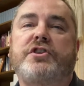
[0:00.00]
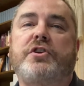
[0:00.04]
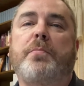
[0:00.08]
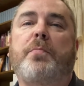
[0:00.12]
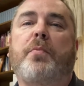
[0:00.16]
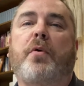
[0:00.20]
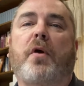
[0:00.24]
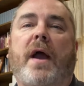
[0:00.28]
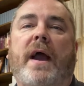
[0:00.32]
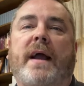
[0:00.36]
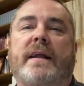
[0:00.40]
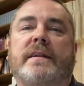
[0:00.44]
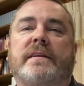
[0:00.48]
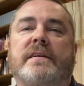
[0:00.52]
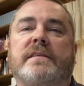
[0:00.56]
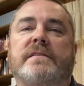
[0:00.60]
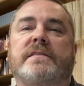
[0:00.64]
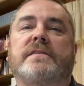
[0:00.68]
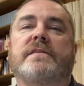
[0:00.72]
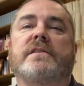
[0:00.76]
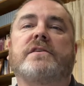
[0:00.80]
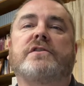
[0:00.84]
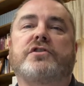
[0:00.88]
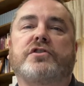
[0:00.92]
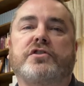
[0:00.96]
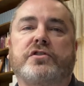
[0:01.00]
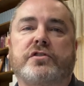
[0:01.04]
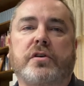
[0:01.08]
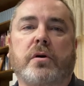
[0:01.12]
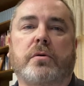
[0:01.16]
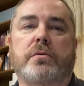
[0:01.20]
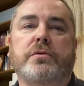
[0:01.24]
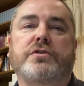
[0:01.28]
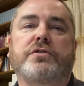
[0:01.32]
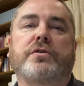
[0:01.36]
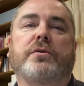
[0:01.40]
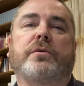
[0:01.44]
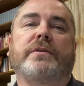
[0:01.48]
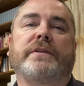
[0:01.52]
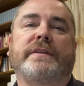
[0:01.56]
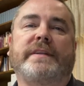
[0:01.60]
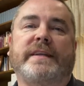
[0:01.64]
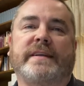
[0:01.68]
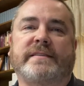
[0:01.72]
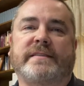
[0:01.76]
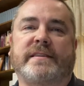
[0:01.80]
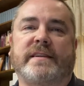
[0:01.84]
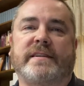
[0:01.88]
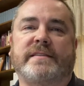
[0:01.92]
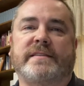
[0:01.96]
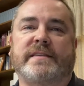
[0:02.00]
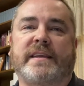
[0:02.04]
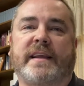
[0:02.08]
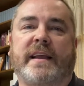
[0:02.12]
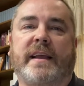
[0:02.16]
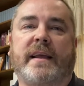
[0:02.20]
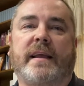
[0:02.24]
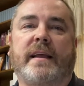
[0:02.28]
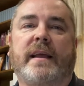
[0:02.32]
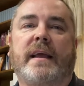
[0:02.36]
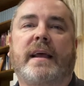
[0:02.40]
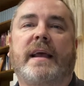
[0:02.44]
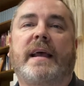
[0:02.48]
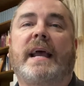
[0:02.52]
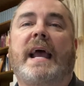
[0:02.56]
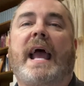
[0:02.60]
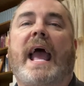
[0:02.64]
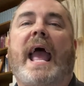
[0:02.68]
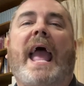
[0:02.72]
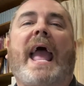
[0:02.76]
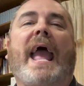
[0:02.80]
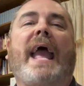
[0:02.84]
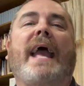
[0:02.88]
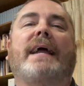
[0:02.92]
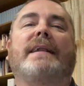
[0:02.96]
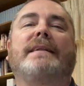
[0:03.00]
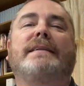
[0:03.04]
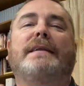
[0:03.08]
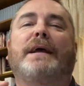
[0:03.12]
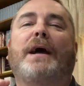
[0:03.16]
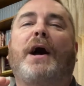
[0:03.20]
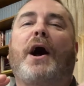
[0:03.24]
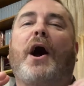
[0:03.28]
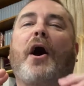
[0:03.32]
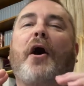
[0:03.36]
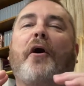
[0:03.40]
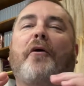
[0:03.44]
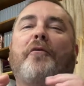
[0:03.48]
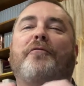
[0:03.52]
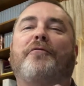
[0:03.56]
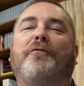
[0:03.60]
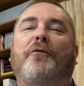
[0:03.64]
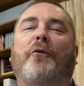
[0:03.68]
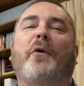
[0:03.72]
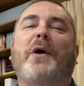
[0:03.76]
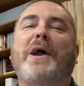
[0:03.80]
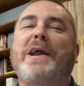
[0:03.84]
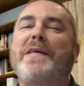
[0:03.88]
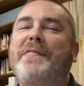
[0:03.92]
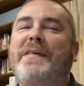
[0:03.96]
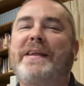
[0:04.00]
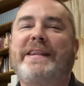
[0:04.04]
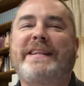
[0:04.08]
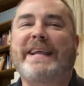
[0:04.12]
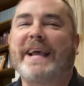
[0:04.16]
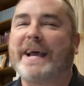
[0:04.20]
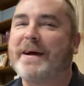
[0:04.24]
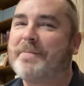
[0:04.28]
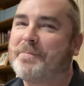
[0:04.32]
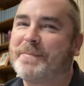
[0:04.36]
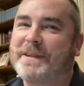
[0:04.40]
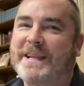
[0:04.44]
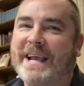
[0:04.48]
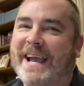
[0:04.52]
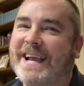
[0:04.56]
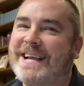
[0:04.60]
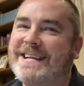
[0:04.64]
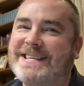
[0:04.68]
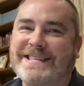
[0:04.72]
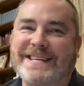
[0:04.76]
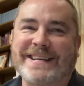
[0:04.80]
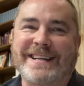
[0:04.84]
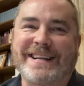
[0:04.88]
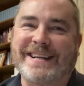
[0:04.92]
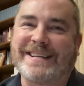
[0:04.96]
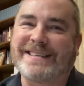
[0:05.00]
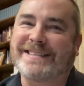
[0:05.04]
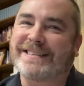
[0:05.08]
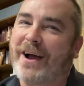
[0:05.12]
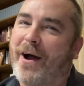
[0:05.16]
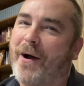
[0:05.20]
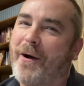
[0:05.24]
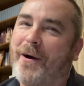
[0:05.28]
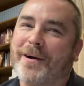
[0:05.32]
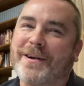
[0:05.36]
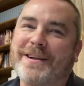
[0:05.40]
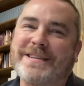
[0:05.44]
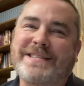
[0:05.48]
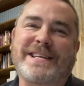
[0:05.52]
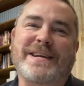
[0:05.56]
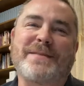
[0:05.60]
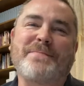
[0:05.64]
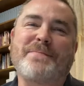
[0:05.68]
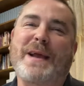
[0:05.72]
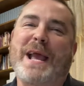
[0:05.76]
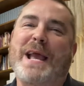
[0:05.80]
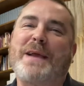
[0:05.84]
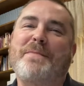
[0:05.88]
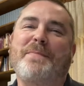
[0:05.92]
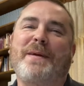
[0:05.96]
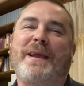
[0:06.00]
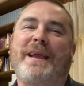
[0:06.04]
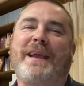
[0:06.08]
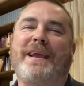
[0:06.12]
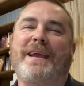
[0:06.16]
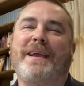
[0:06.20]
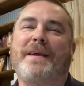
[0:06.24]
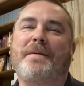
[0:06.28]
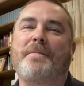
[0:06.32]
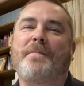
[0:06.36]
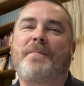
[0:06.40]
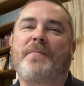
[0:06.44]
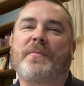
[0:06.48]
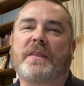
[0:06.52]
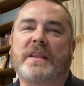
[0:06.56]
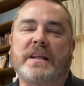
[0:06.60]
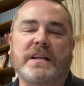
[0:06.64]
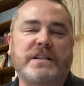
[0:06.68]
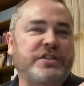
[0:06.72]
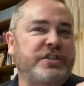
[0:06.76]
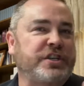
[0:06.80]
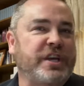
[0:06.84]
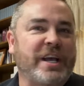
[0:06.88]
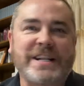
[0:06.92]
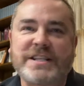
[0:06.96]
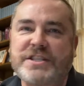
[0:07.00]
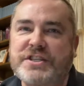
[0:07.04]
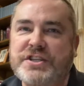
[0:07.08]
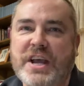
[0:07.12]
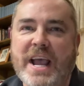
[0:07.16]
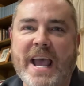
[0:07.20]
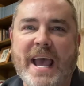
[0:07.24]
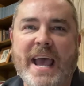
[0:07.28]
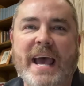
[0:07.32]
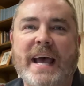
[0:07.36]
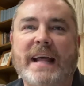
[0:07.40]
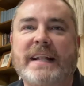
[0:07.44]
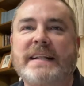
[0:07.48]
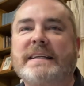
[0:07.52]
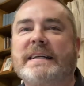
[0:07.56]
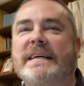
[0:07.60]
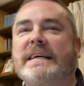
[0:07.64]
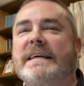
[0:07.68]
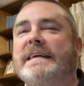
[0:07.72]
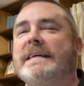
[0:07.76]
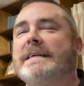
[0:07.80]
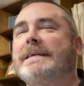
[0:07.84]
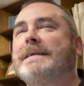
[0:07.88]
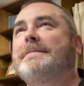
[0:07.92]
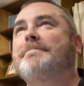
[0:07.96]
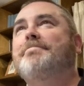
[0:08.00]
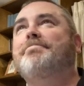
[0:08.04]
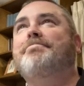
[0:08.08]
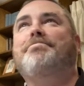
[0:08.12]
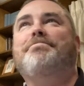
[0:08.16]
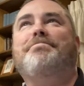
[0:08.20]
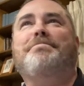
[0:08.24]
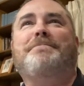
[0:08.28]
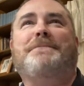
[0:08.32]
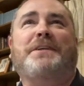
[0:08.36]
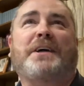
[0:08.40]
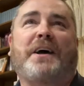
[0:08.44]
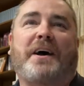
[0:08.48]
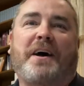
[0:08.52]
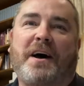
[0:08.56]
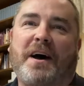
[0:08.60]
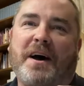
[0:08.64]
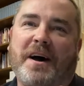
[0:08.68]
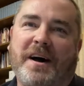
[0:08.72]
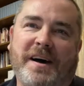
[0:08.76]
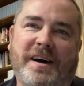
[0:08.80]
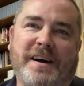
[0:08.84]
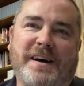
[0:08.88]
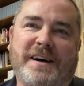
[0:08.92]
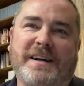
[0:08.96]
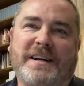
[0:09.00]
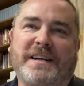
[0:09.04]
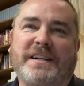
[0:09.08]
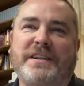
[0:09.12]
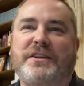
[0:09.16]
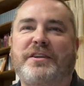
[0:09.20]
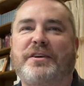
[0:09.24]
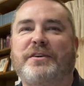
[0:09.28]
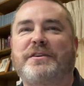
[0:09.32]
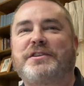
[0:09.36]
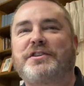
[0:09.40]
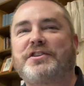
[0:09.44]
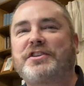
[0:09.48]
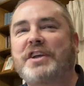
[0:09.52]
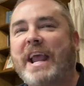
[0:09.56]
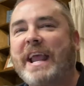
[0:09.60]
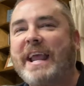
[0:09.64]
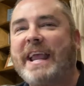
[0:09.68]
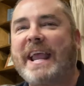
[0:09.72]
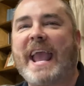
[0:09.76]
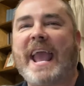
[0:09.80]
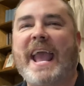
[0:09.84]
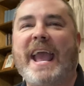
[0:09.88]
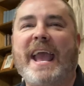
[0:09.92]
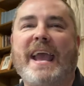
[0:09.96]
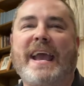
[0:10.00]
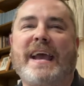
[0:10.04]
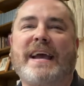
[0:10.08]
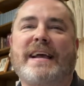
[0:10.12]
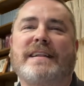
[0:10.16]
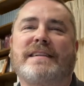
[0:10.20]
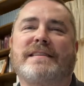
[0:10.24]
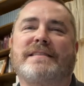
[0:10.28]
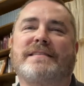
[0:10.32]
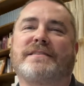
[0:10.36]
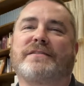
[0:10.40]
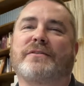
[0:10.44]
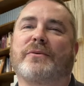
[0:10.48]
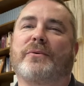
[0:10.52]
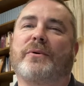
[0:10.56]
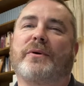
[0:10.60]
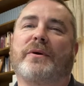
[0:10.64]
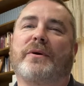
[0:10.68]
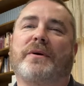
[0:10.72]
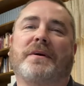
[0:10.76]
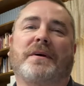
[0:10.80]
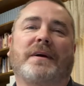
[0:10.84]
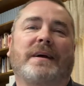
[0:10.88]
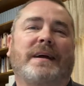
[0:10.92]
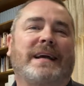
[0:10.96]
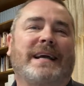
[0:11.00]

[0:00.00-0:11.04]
you practice social distancing and avoid the temptation, as hard as it may be, to chit-chat, to hug, to shake hands, or